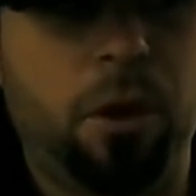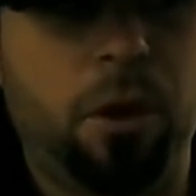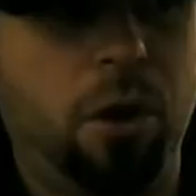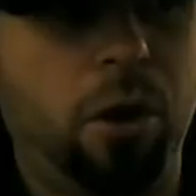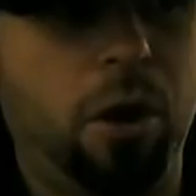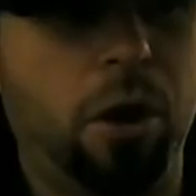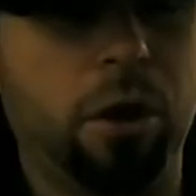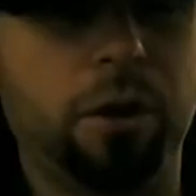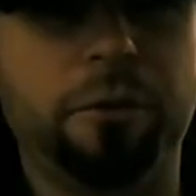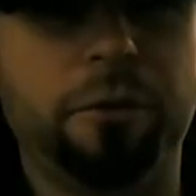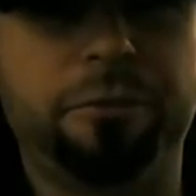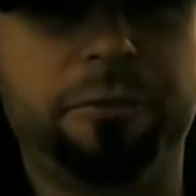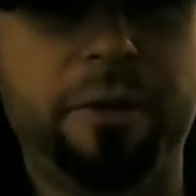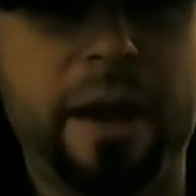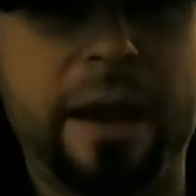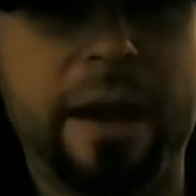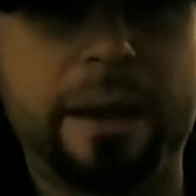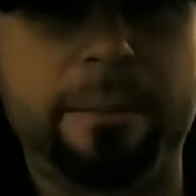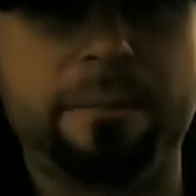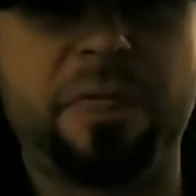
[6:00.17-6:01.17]
Hall of
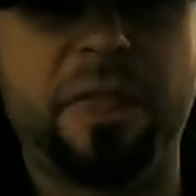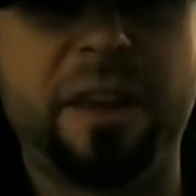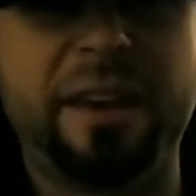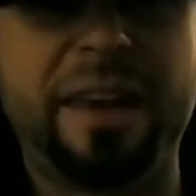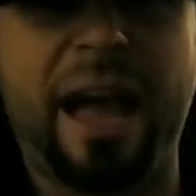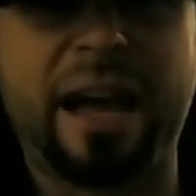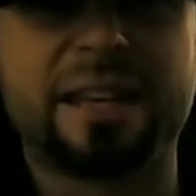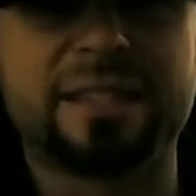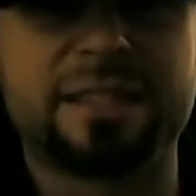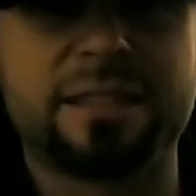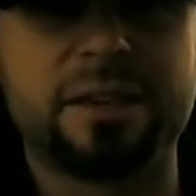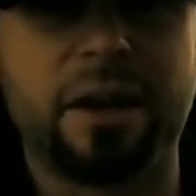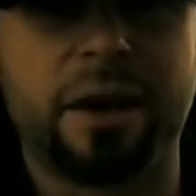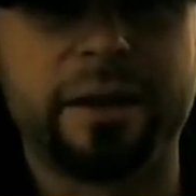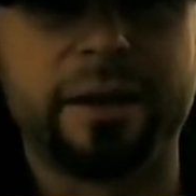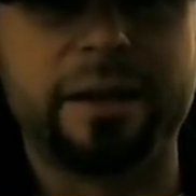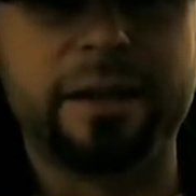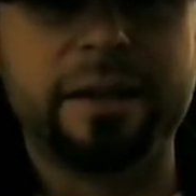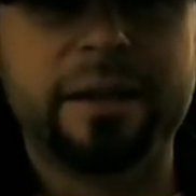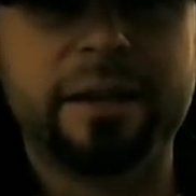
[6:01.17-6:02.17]
Fame. The next
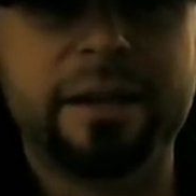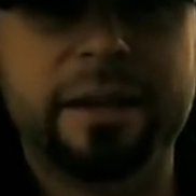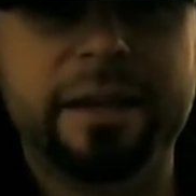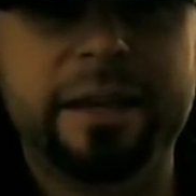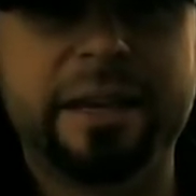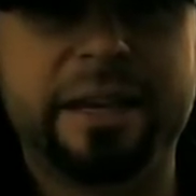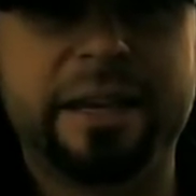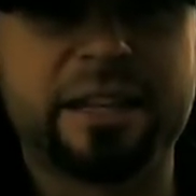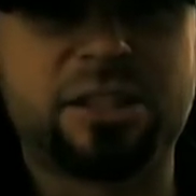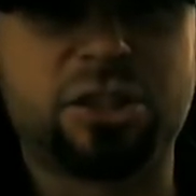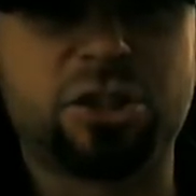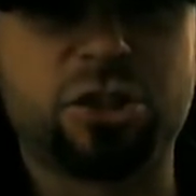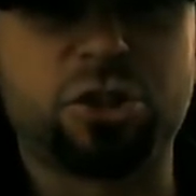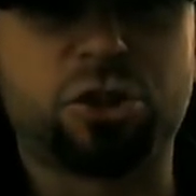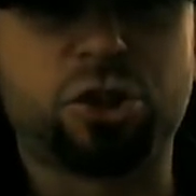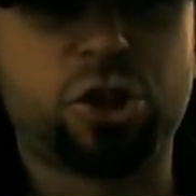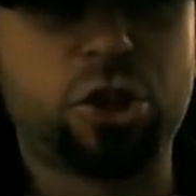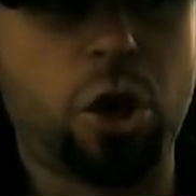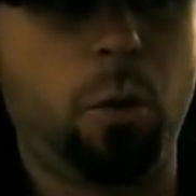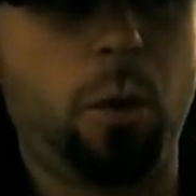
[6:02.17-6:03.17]
night, he gets to
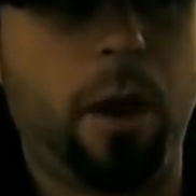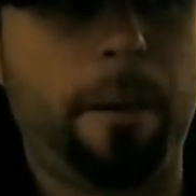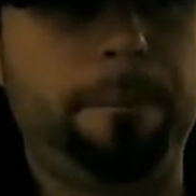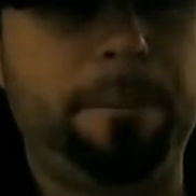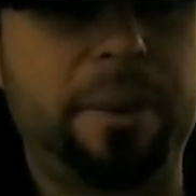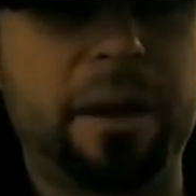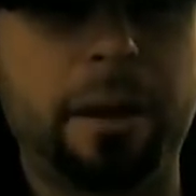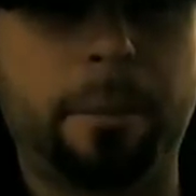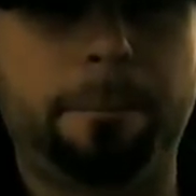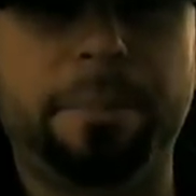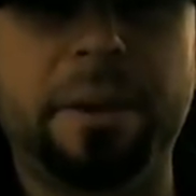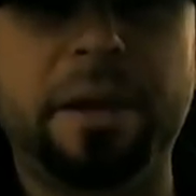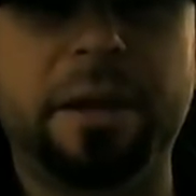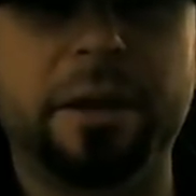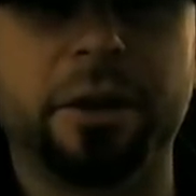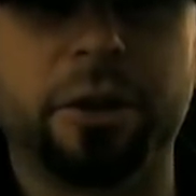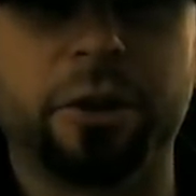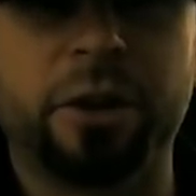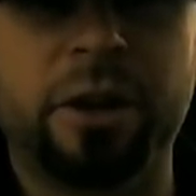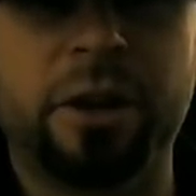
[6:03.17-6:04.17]
show up and
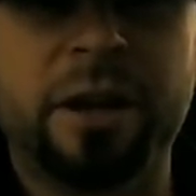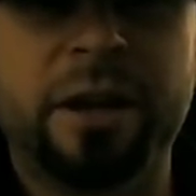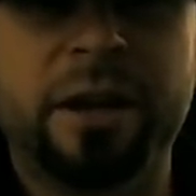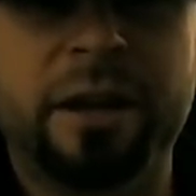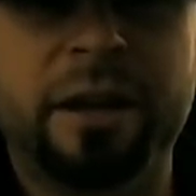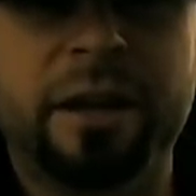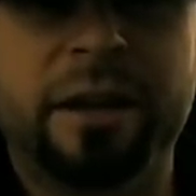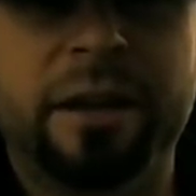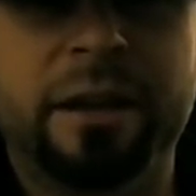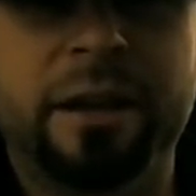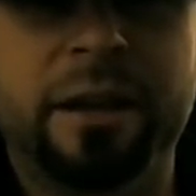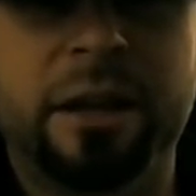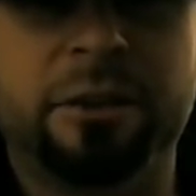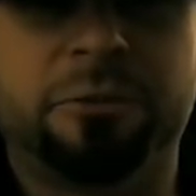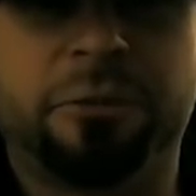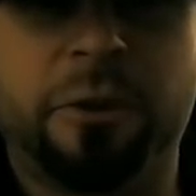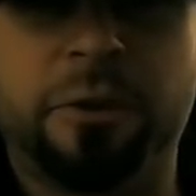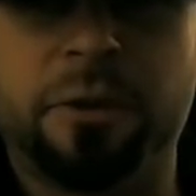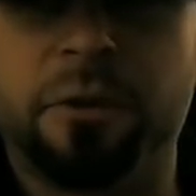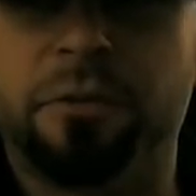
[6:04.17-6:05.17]
appear in
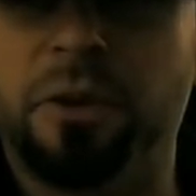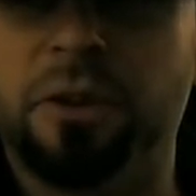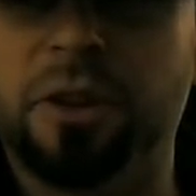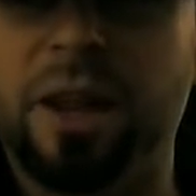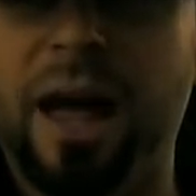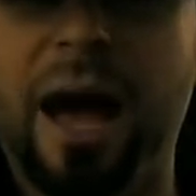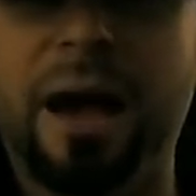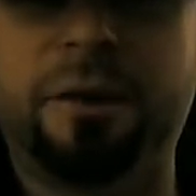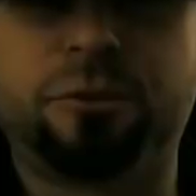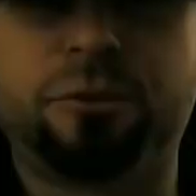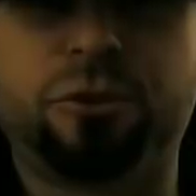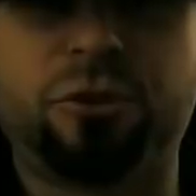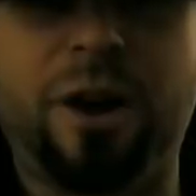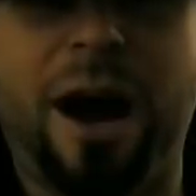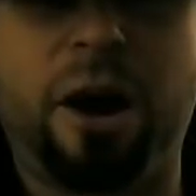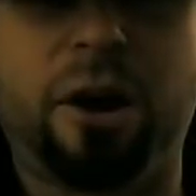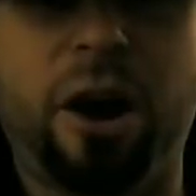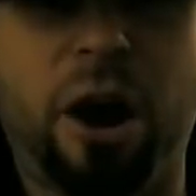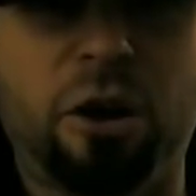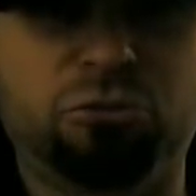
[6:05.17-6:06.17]
front of the live
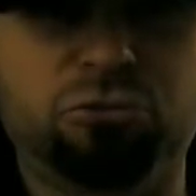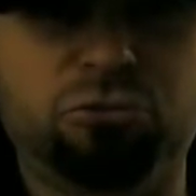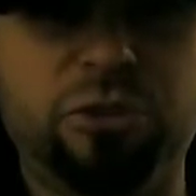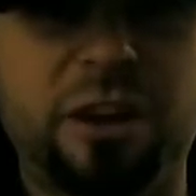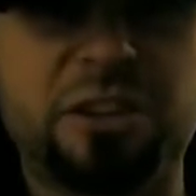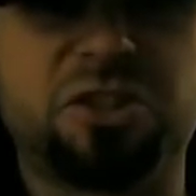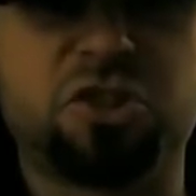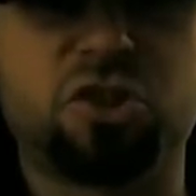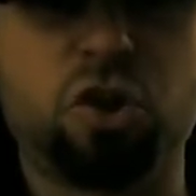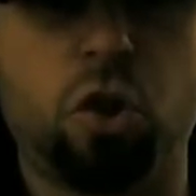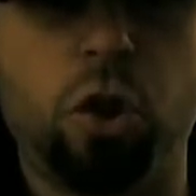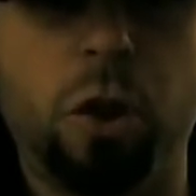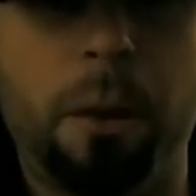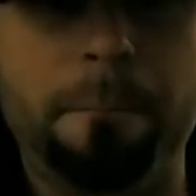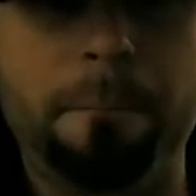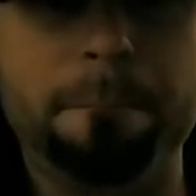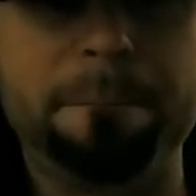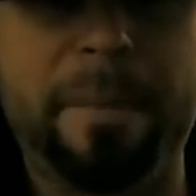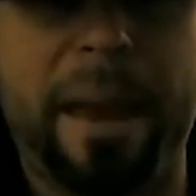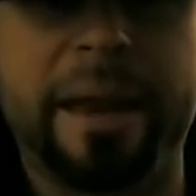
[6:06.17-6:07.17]
crowd at
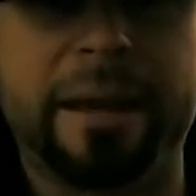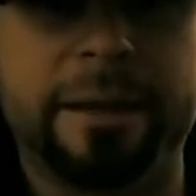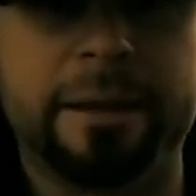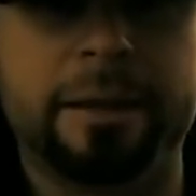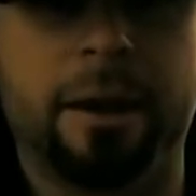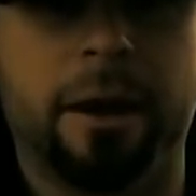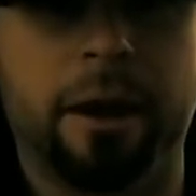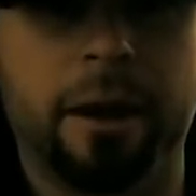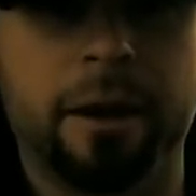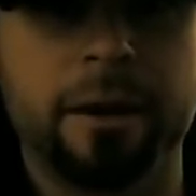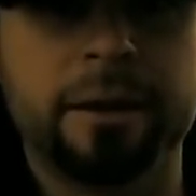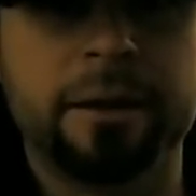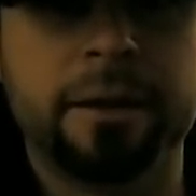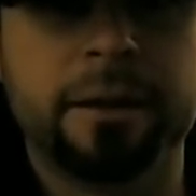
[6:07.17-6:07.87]
WrestleMania.